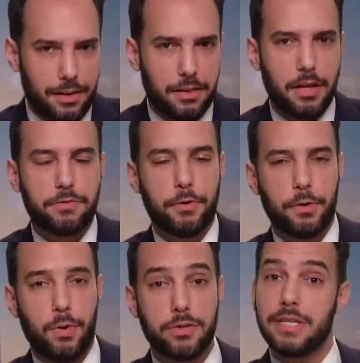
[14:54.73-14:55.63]
Thanks for your
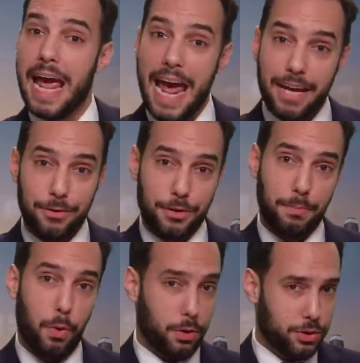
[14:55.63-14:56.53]
question and your
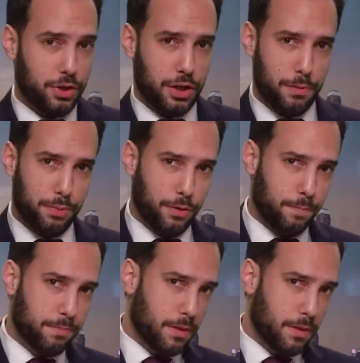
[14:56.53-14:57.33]
support, Shinny the Pooh.